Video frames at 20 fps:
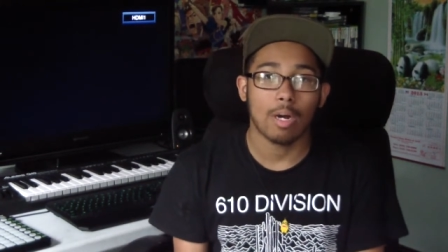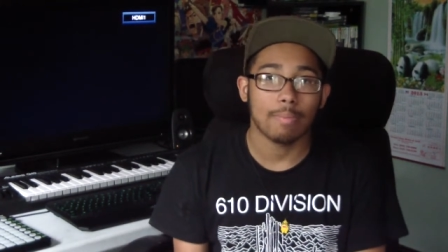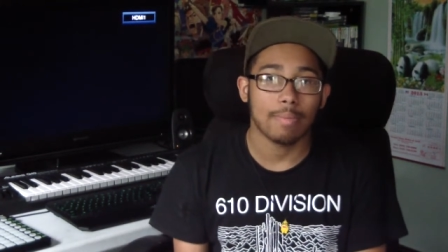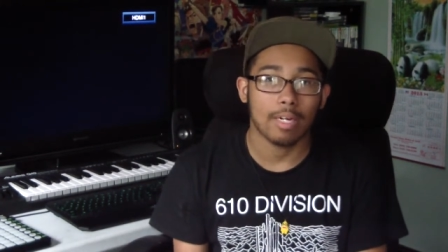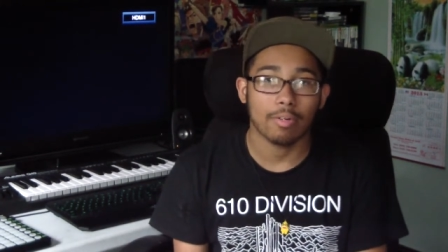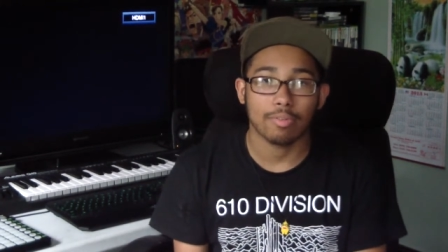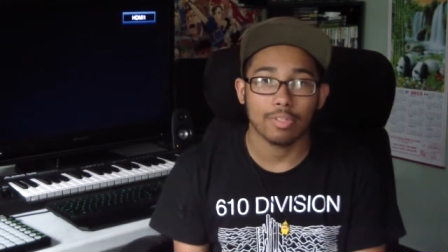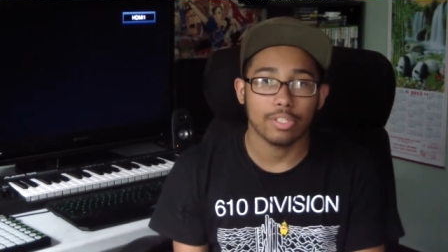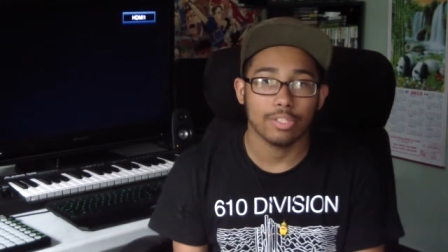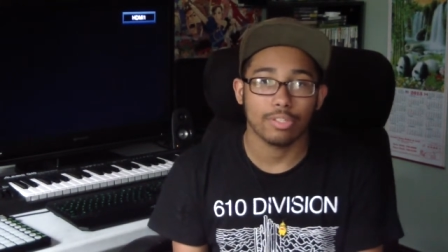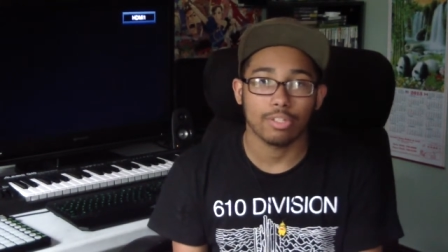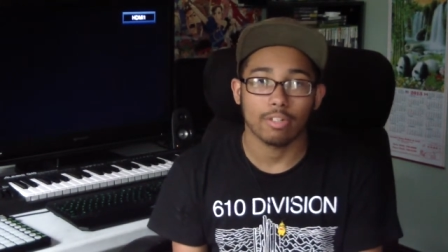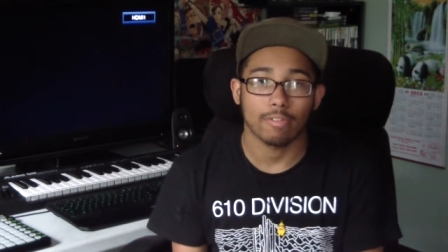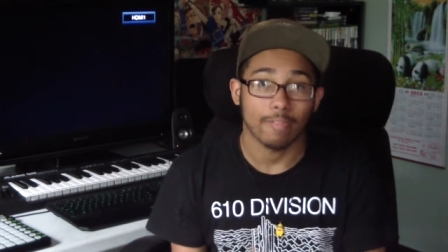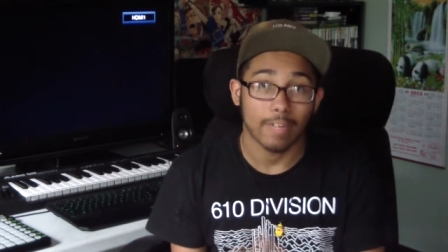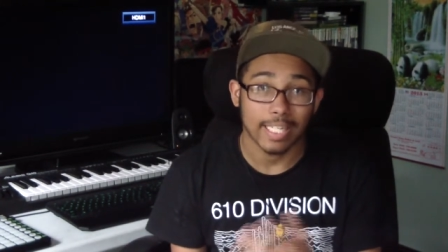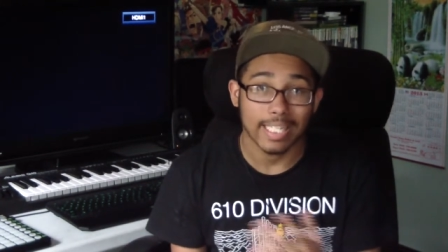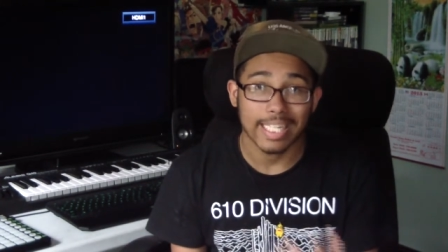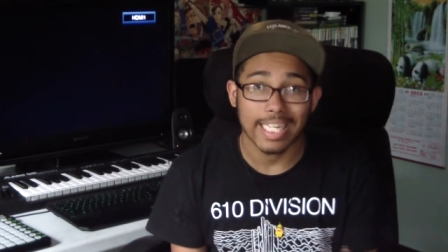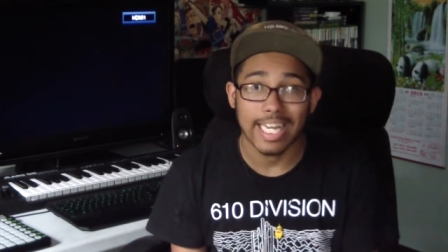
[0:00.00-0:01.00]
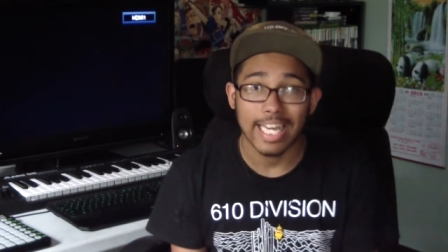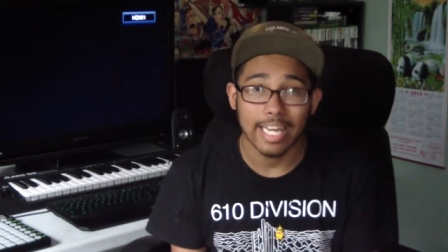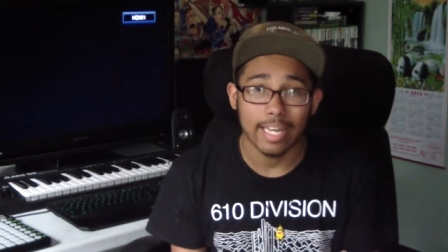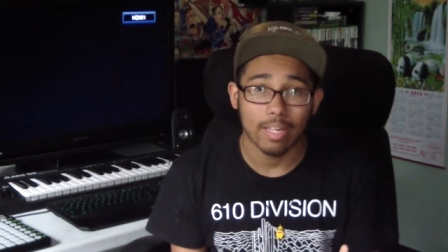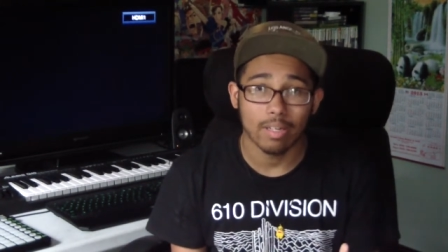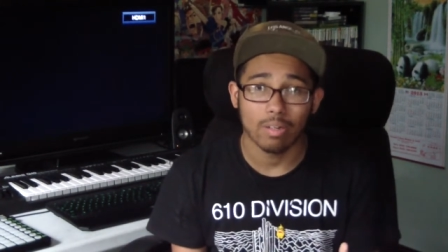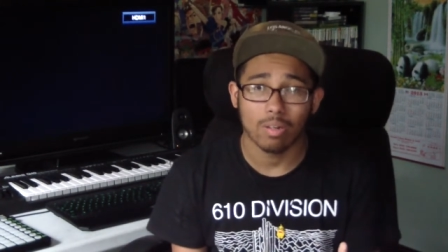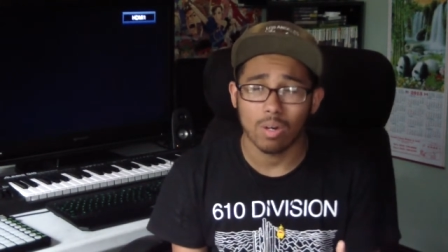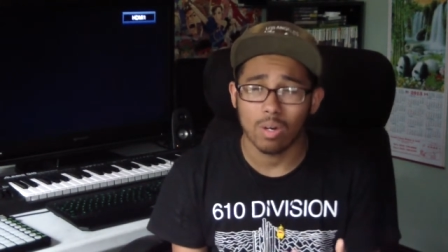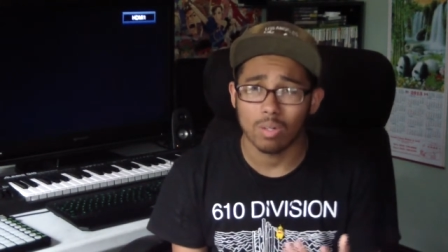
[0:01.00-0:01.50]
I'm not really sure if I
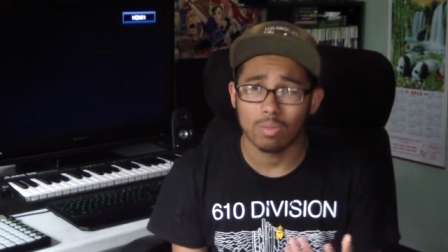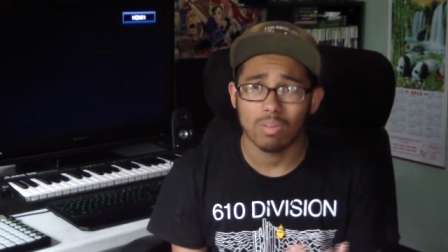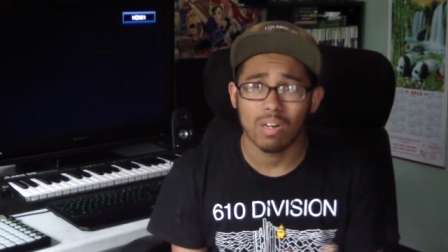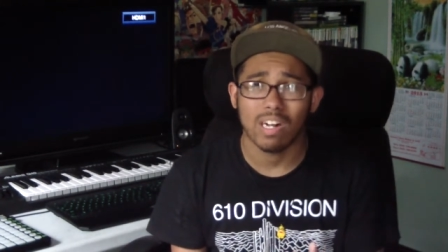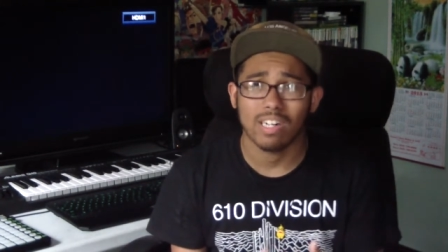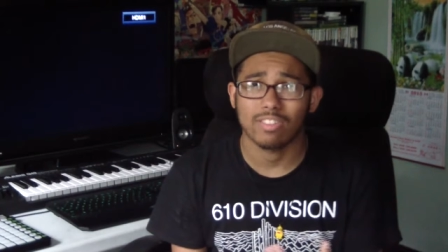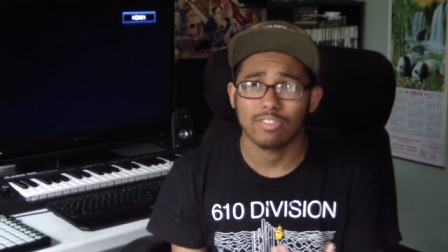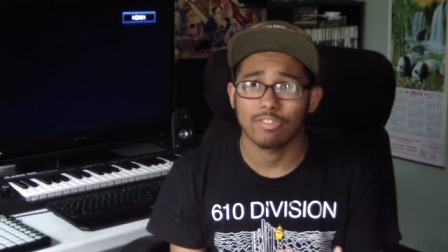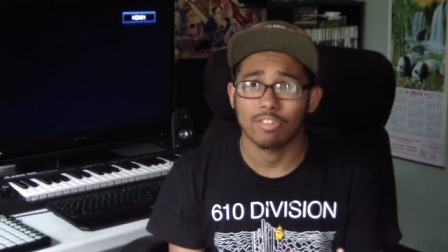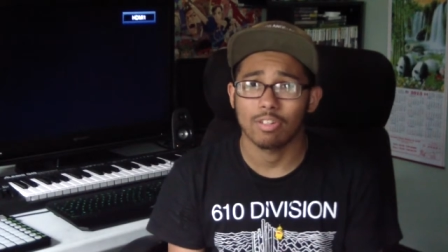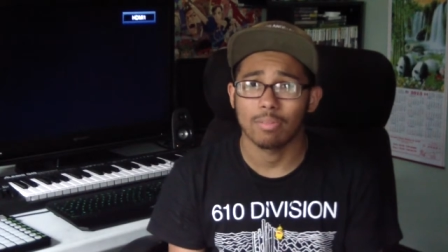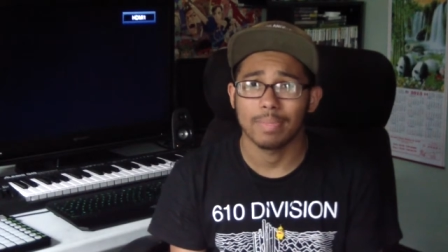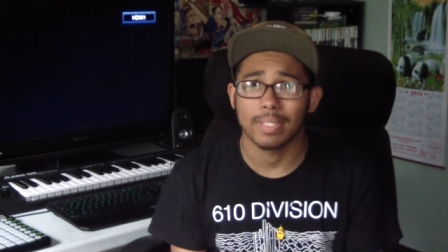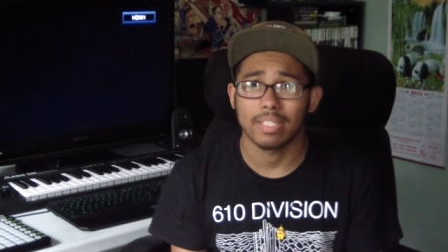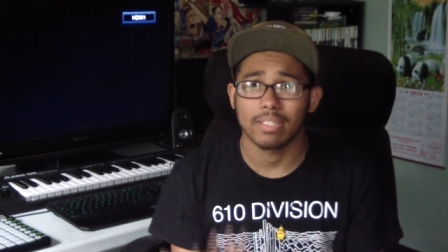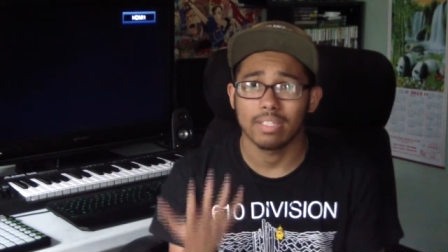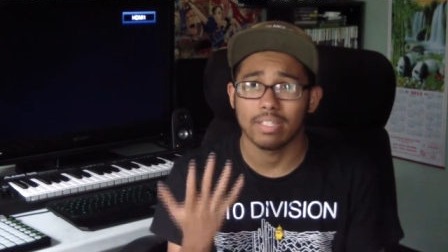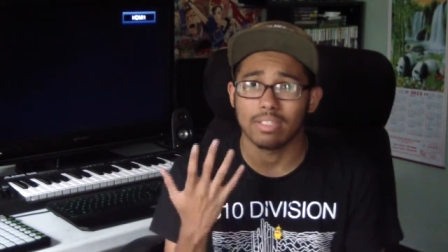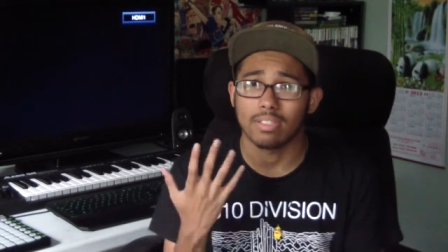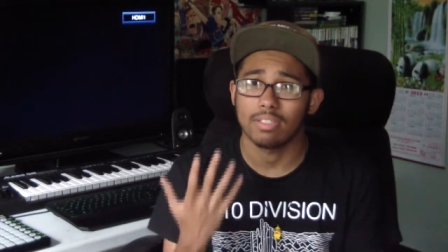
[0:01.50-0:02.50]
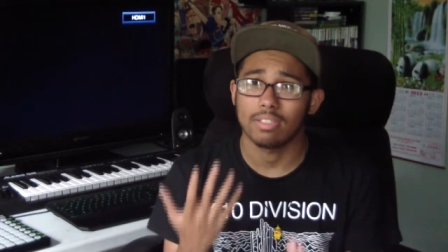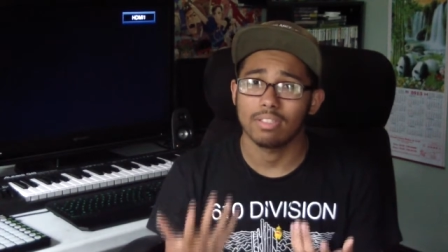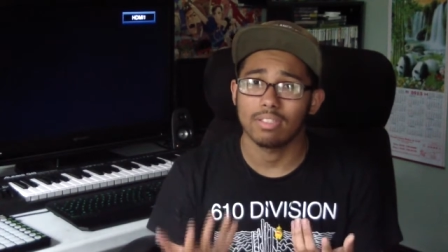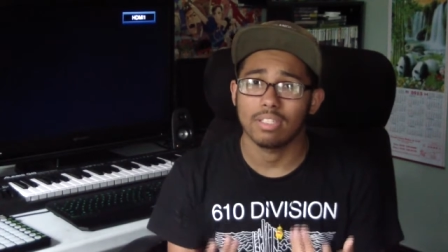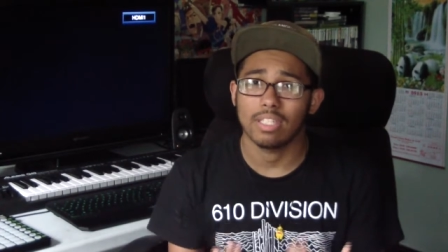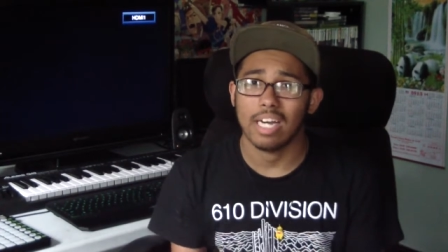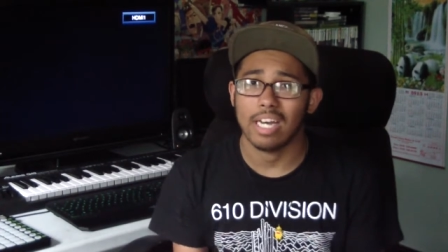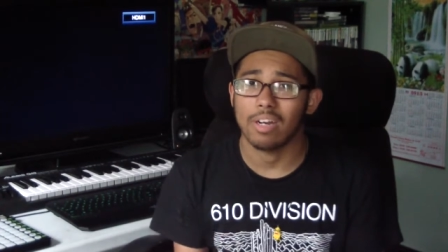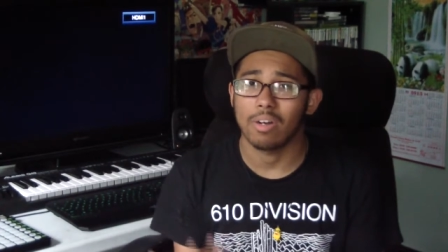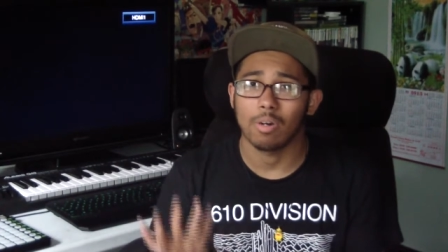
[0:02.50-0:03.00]
can on Rockstar
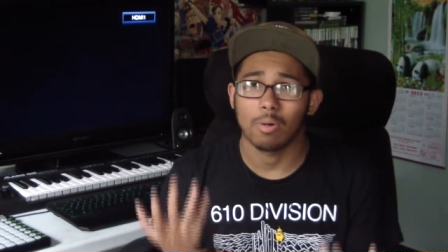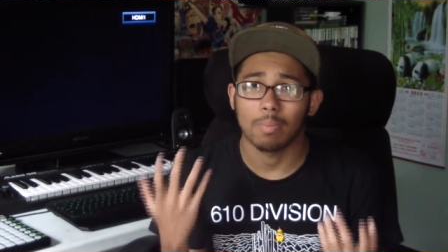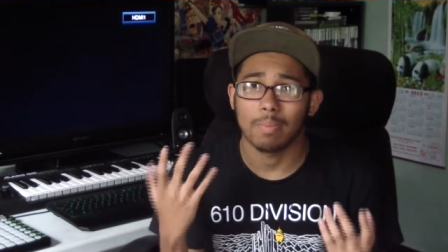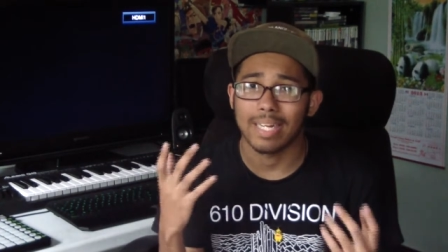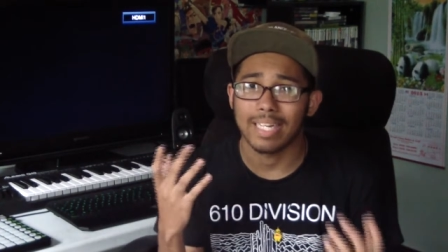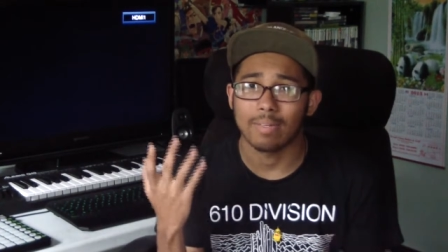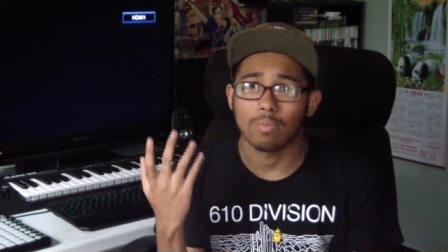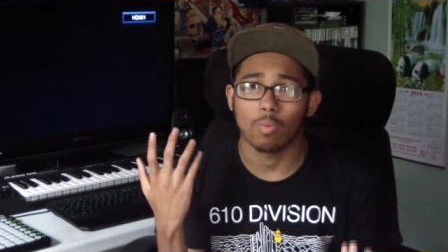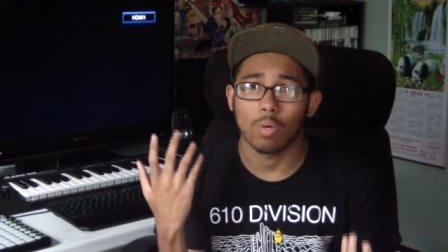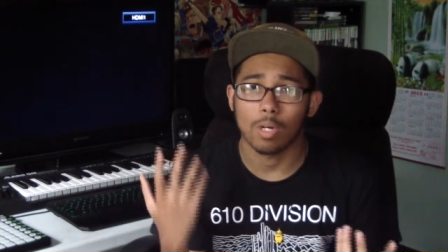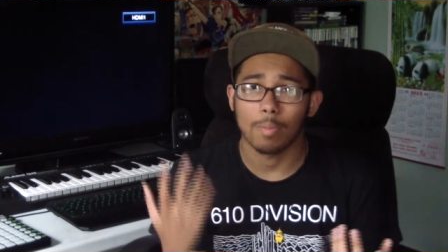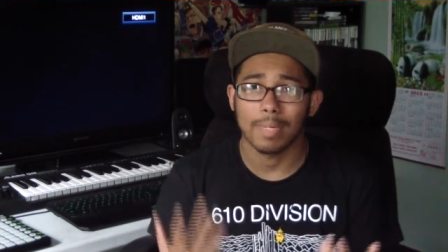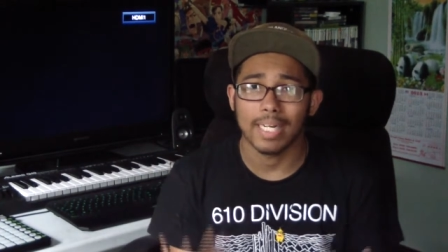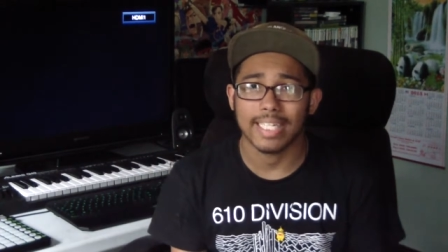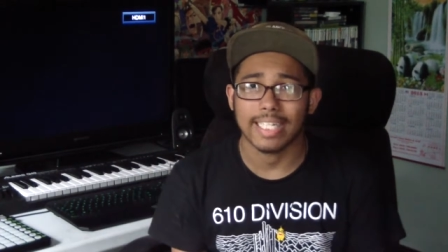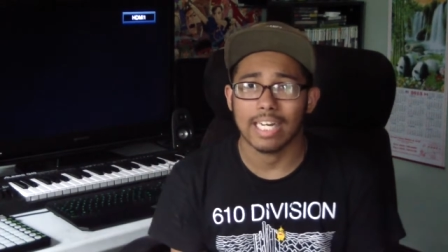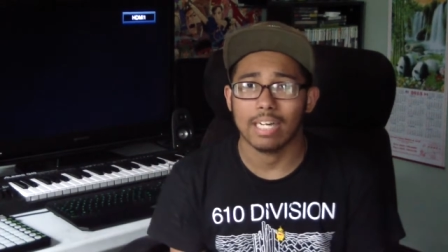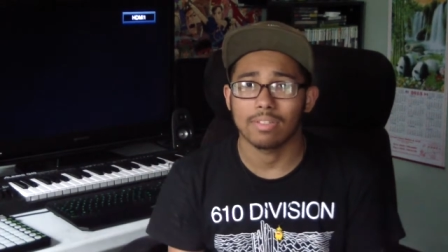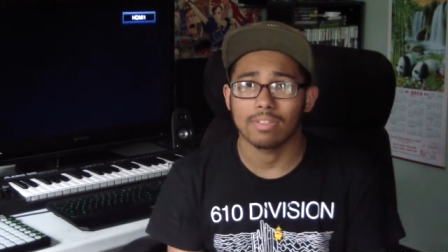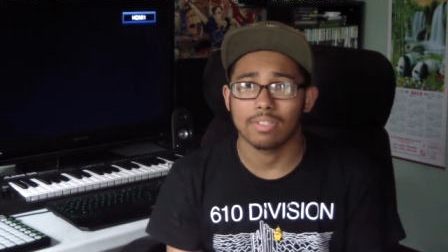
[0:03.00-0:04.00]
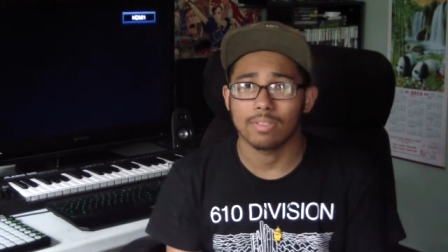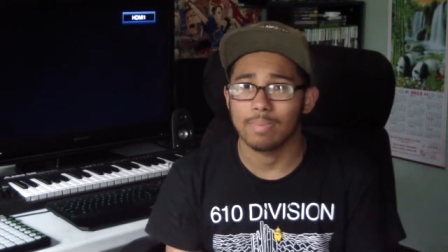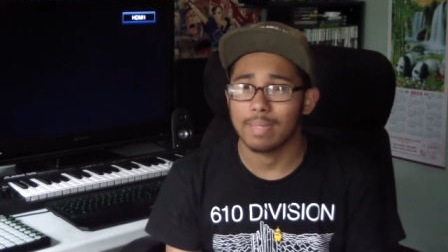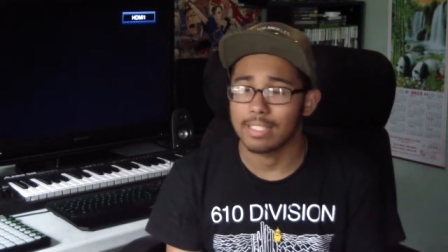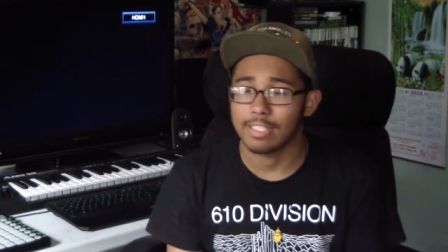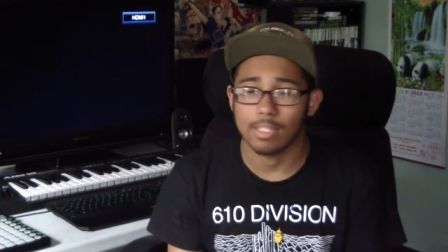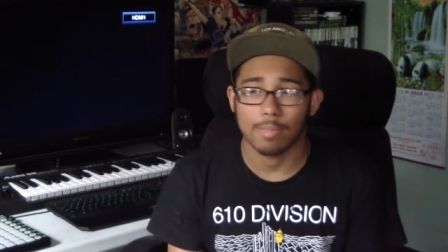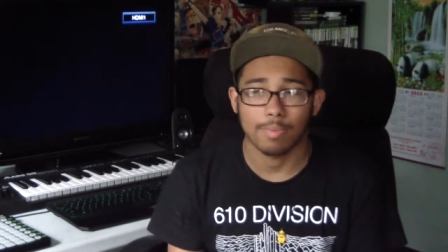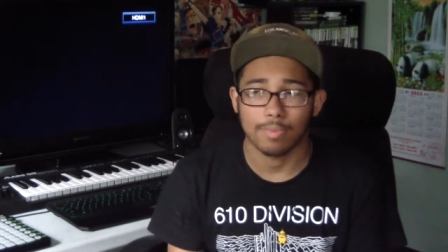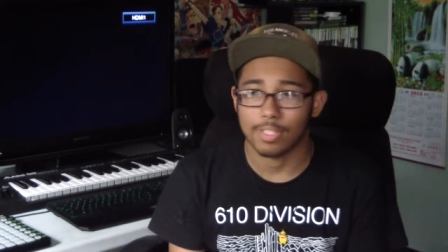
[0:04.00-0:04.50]
because I don't know, my one of my accounts is
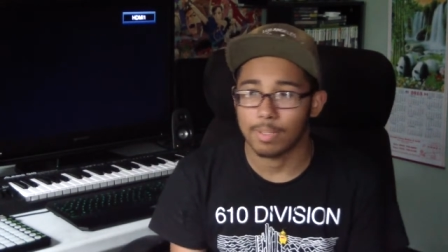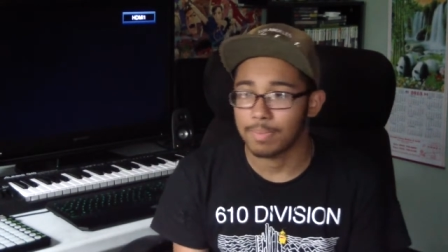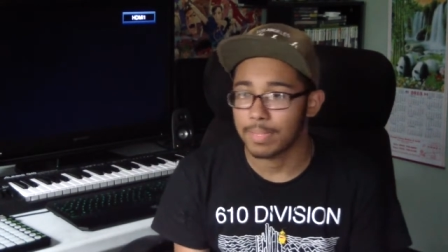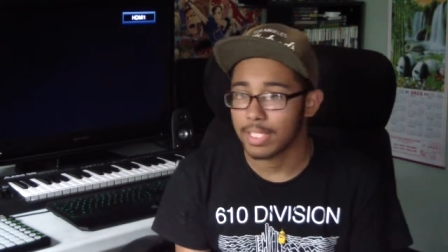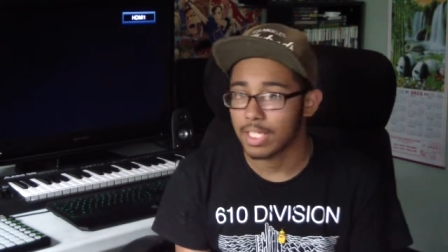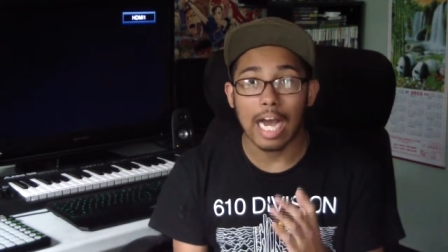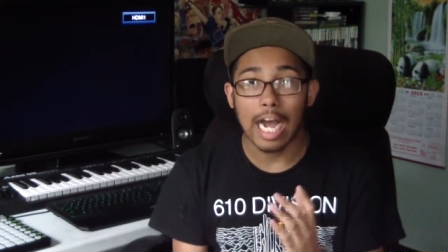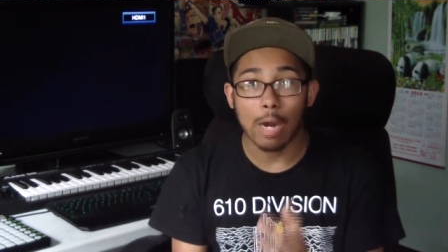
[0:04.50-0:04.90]
messed up or something.